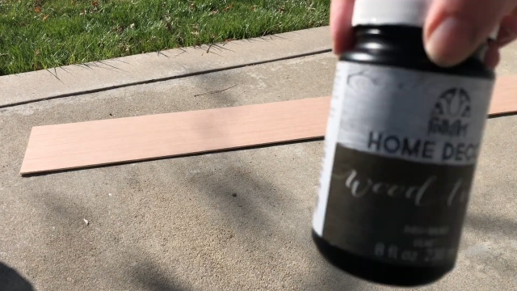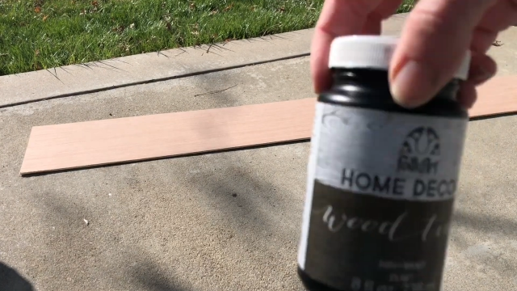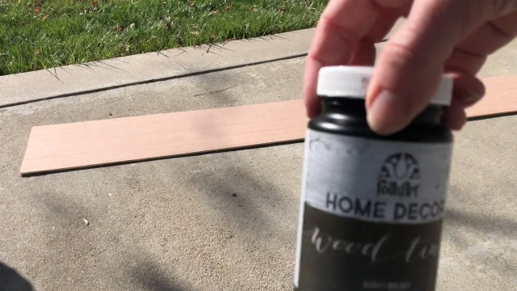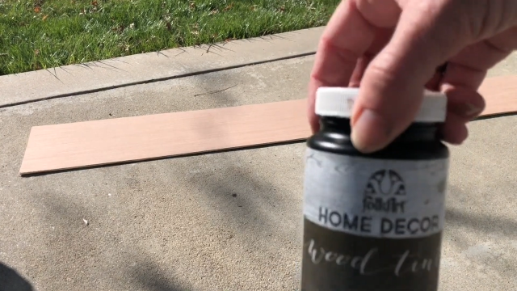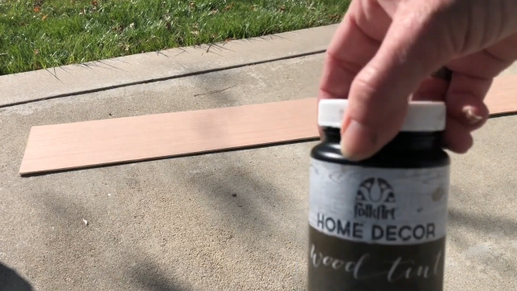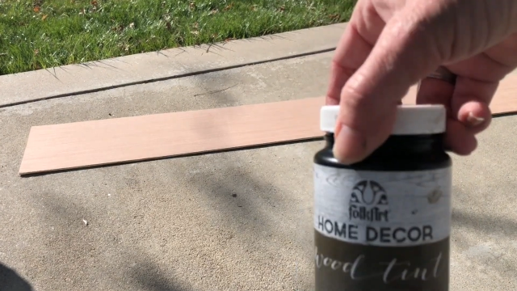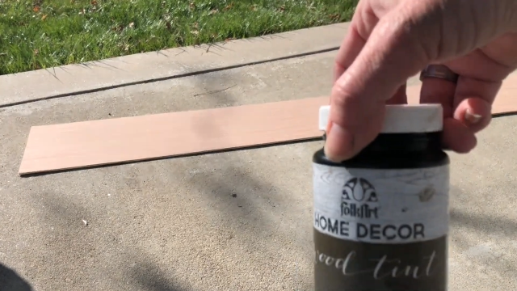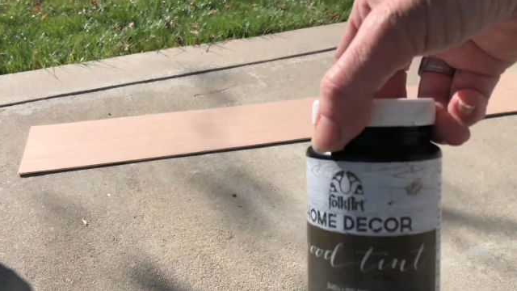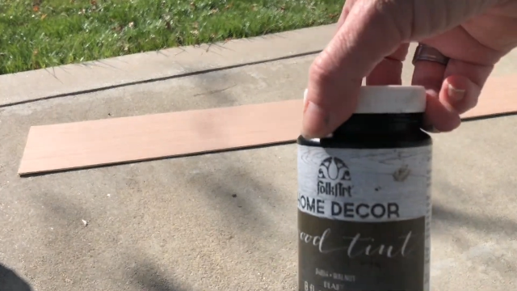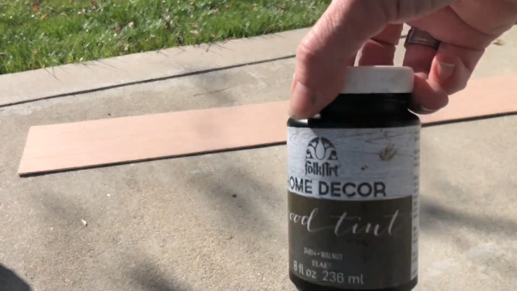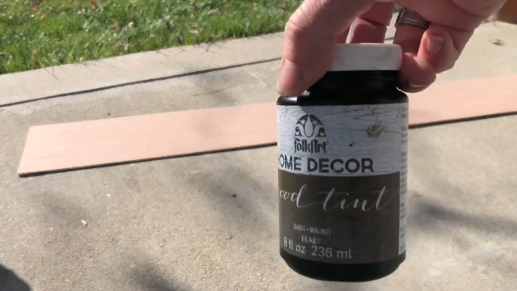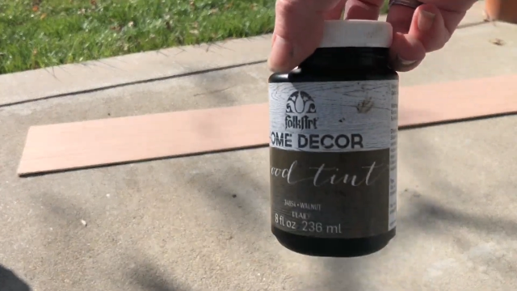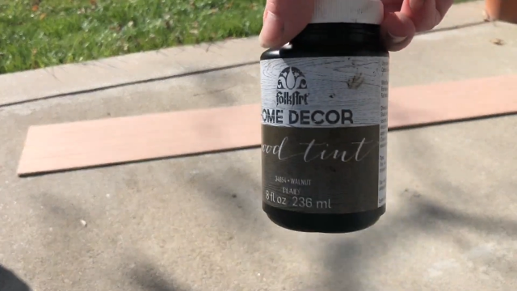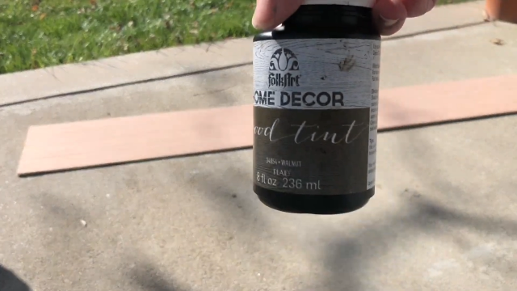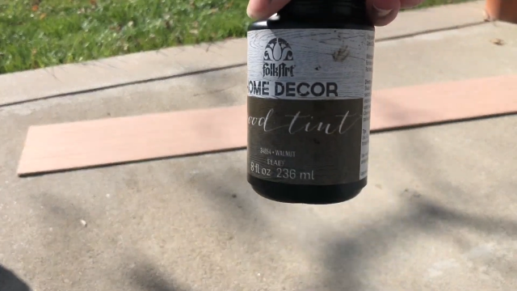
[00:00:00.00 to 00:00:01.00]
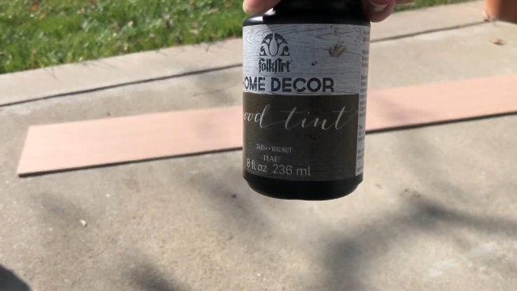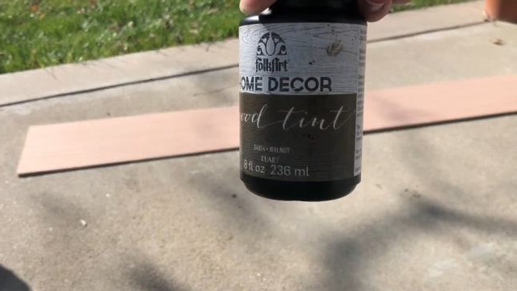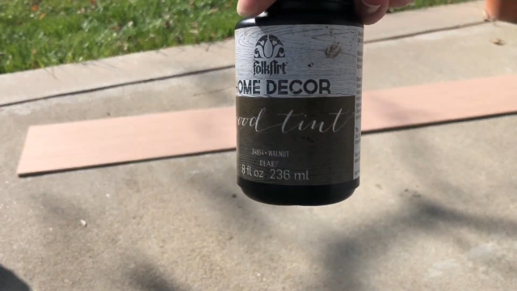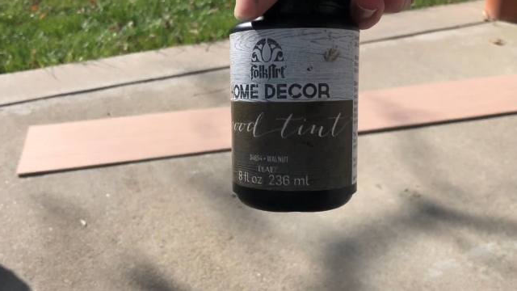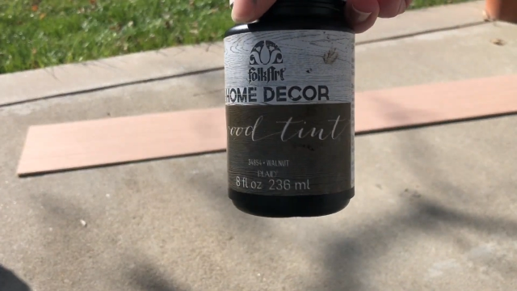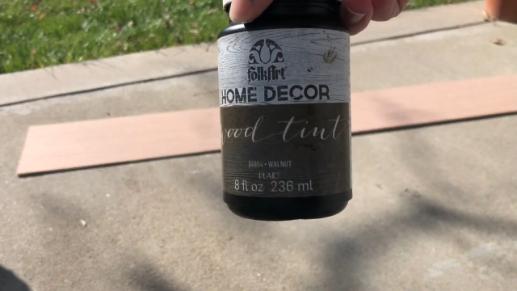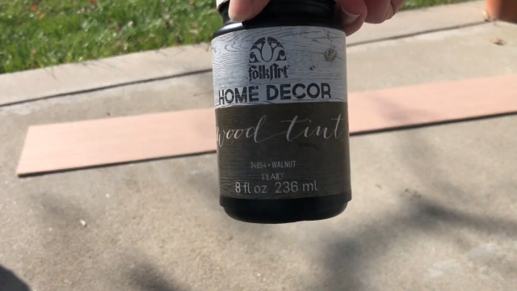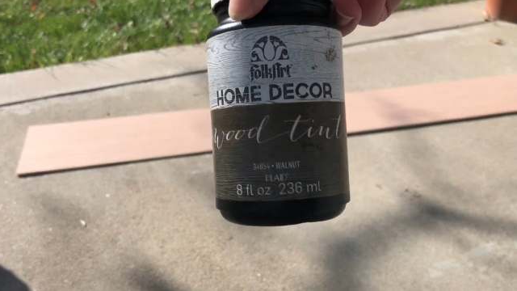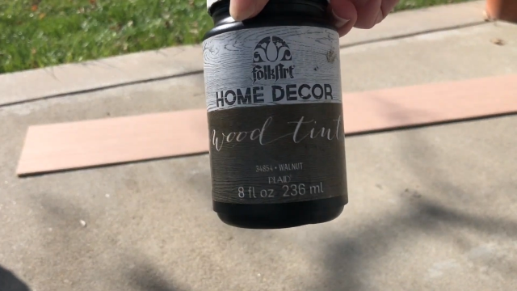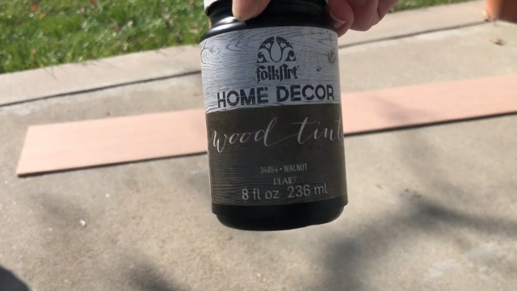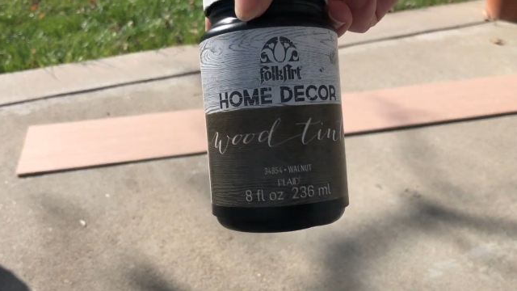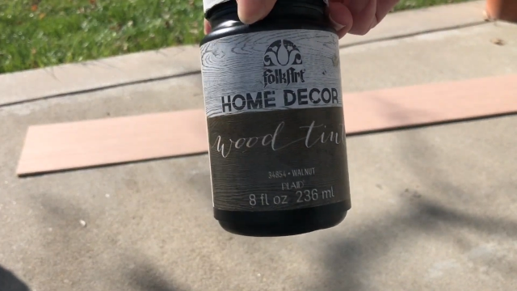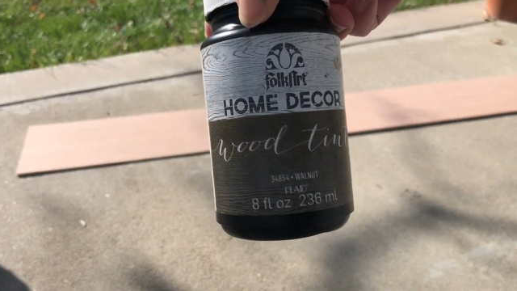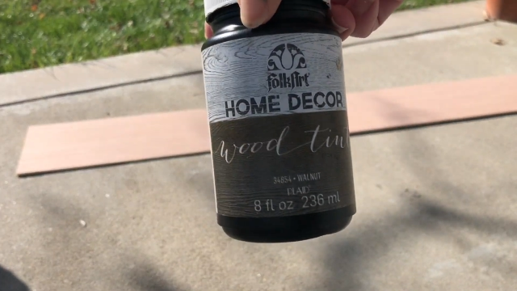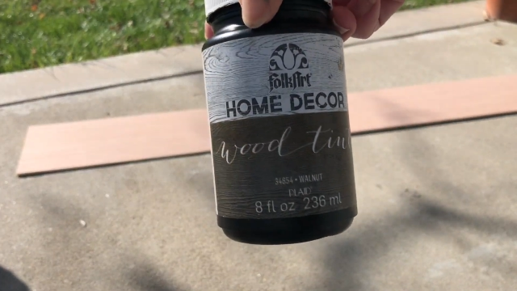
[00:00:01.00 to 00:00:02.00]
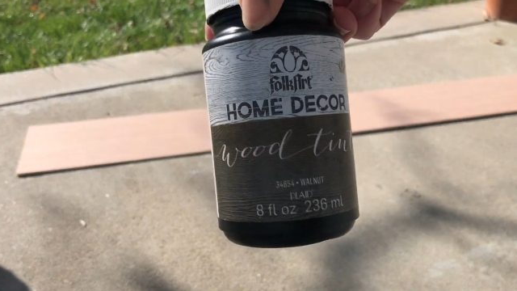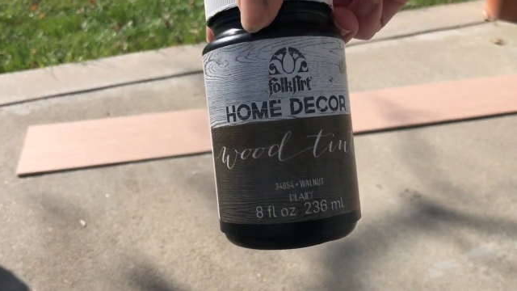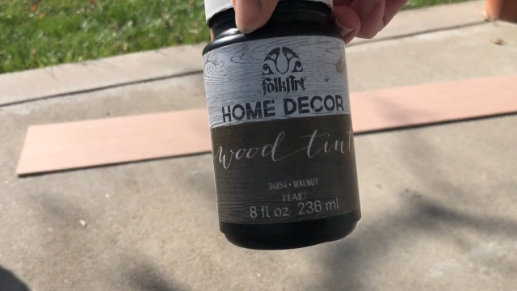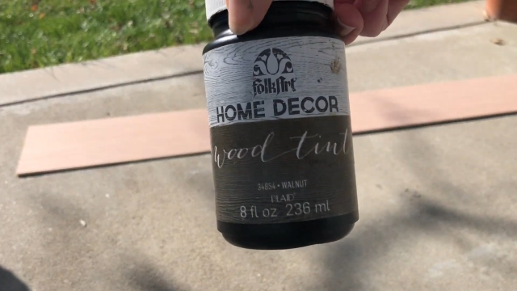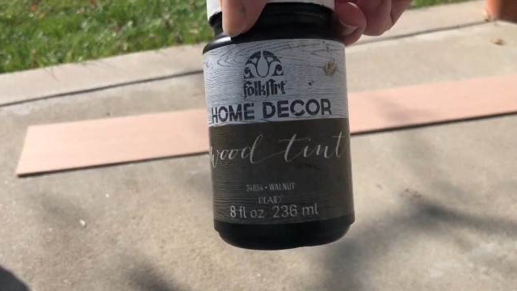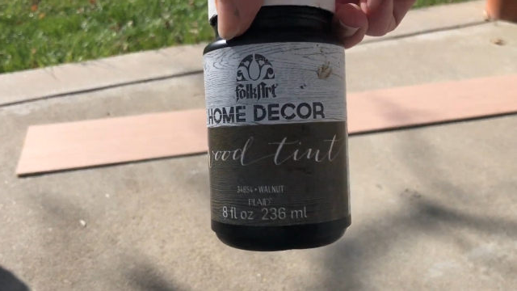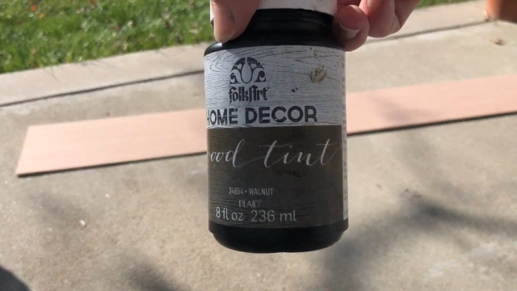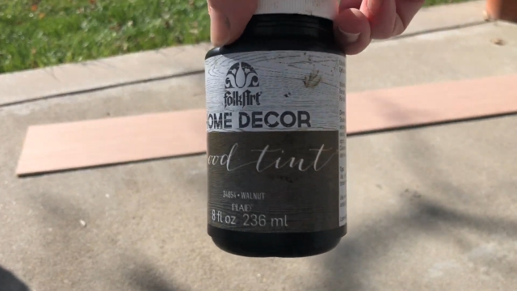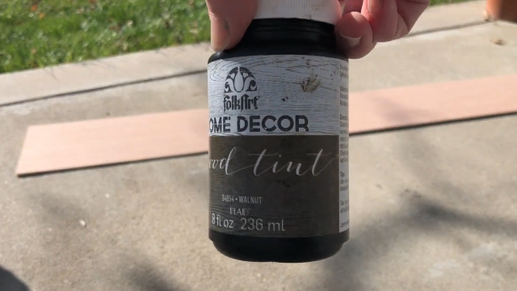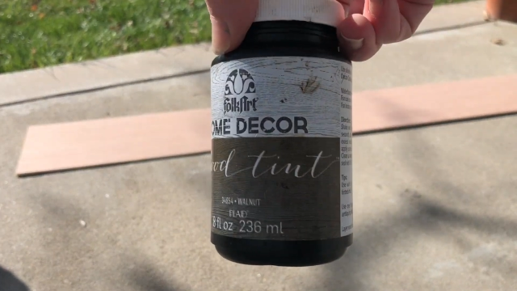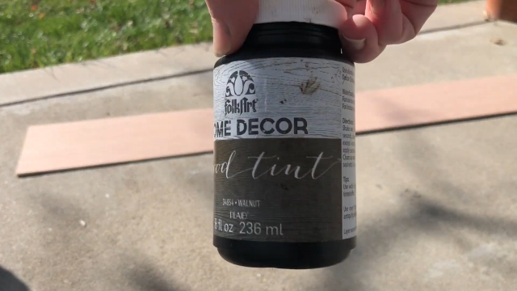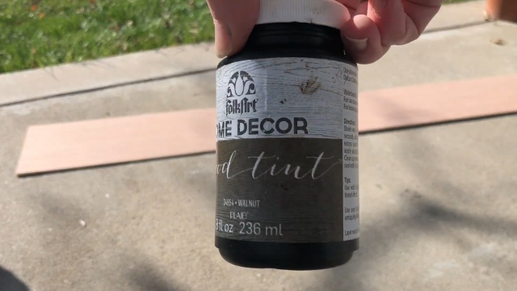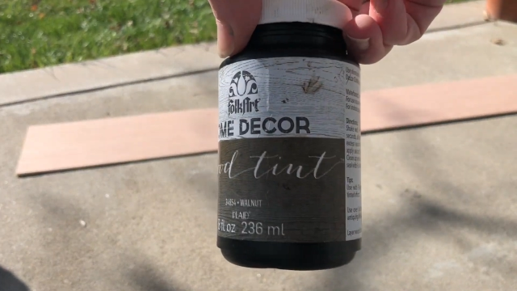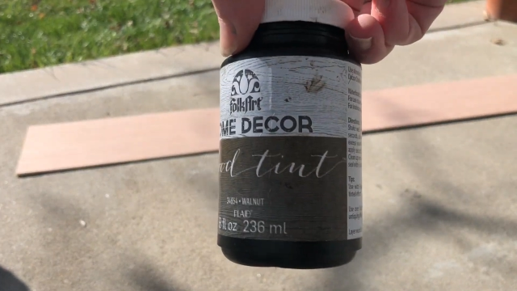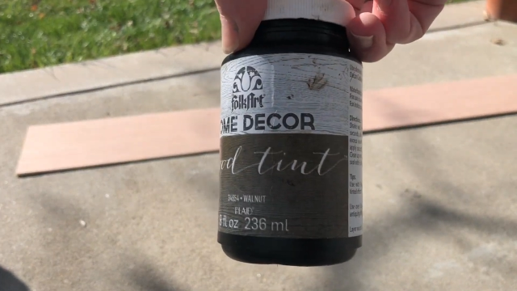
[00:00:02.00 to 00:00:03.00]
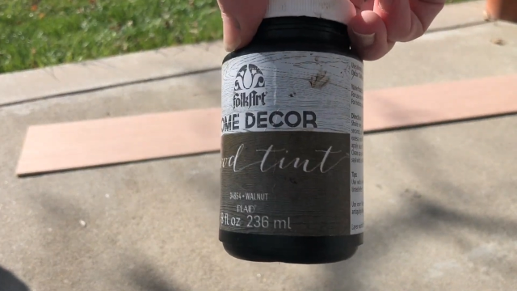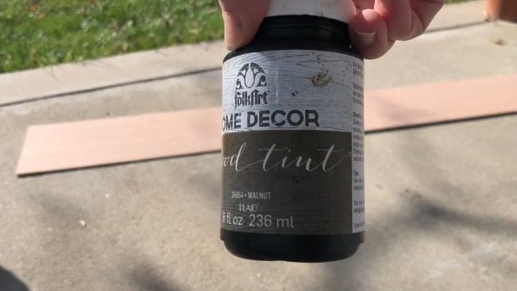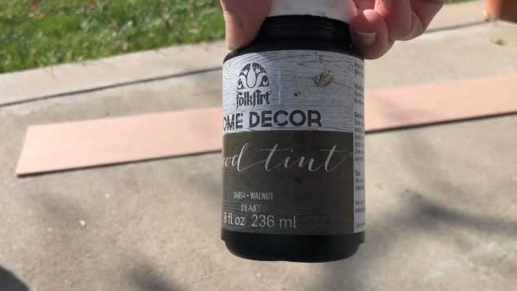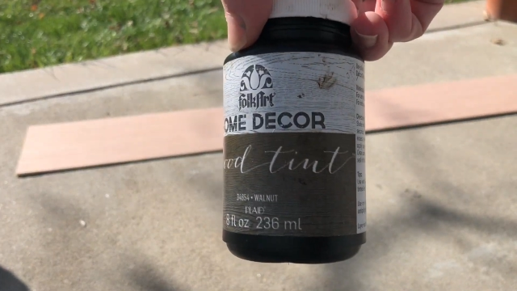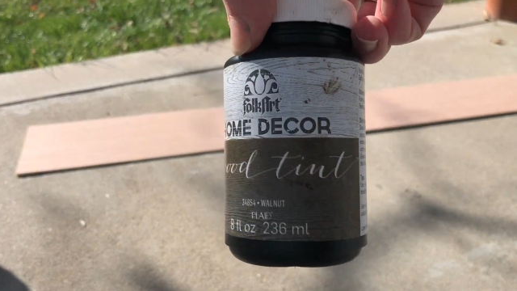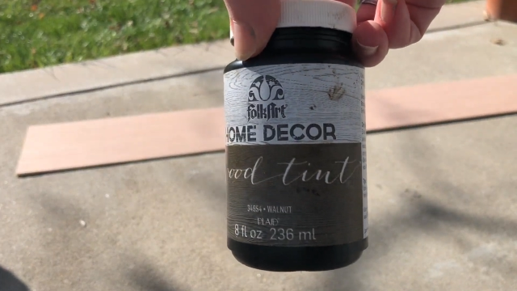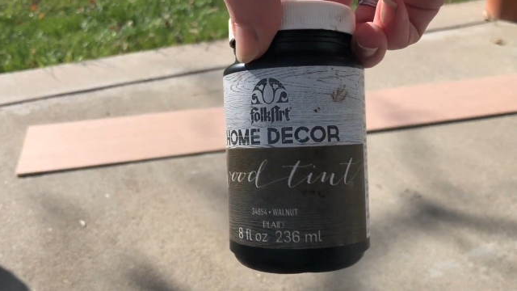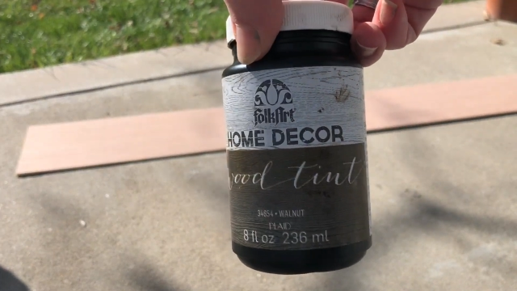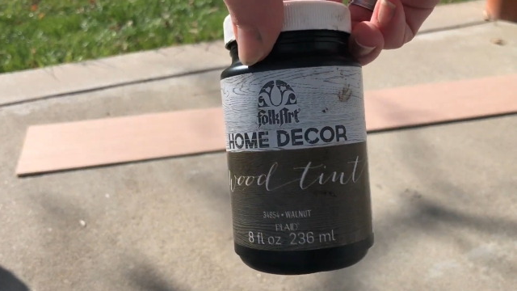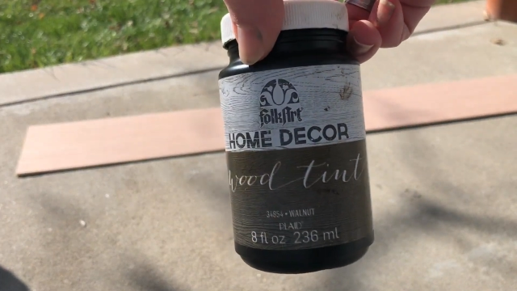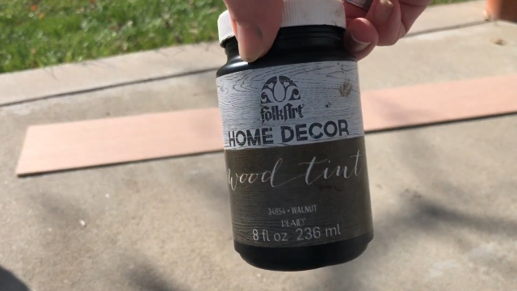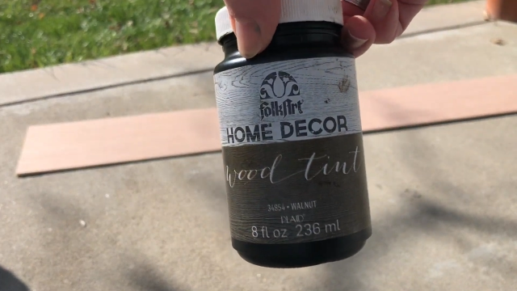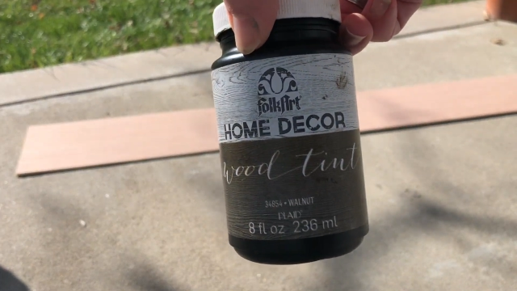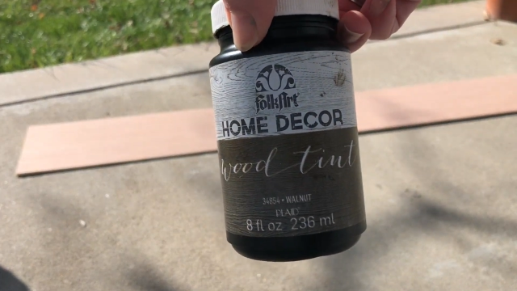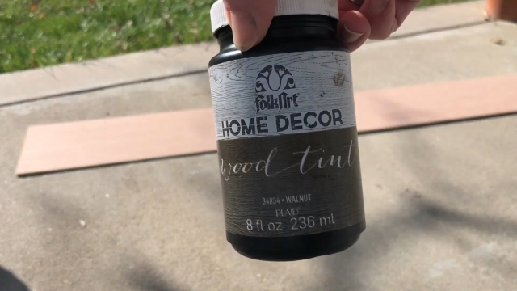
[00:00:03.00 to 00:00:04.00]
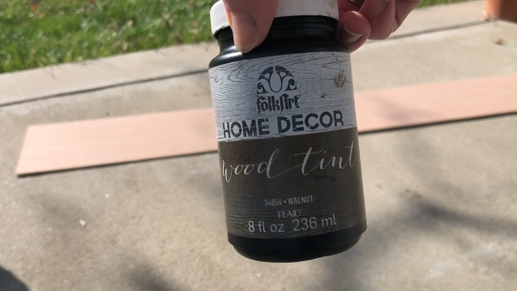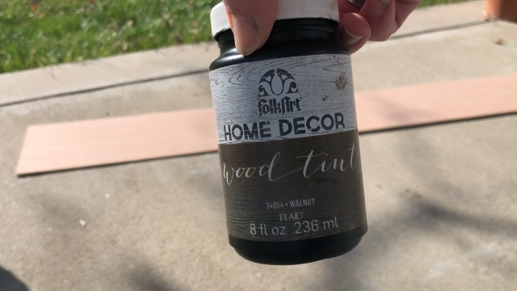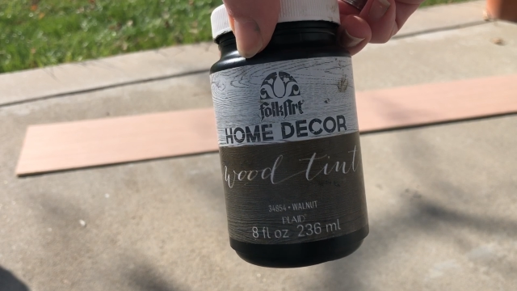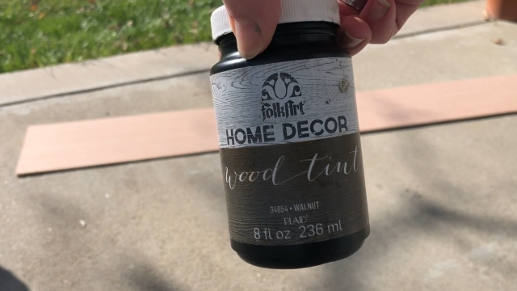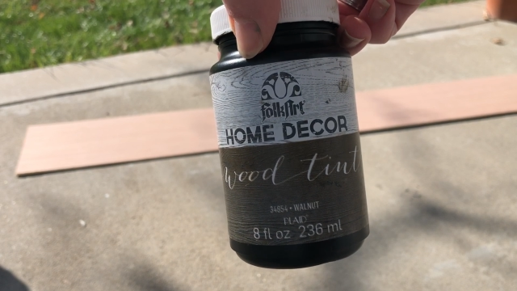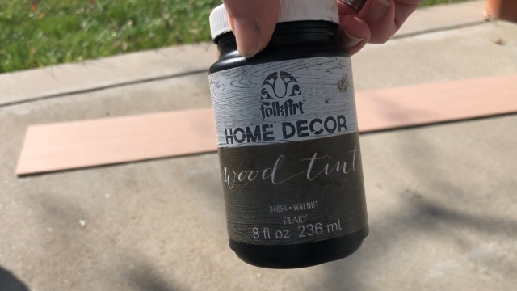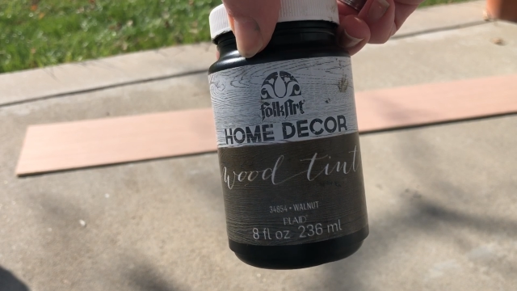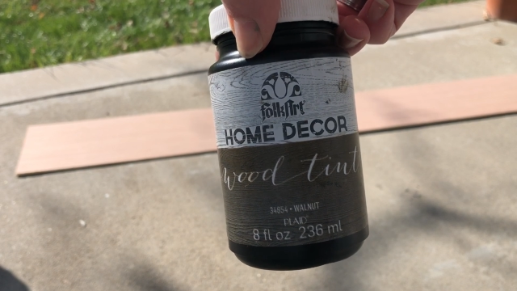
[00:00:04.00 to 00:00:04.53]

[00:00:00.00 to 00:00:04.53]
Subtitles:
(no speaker visible)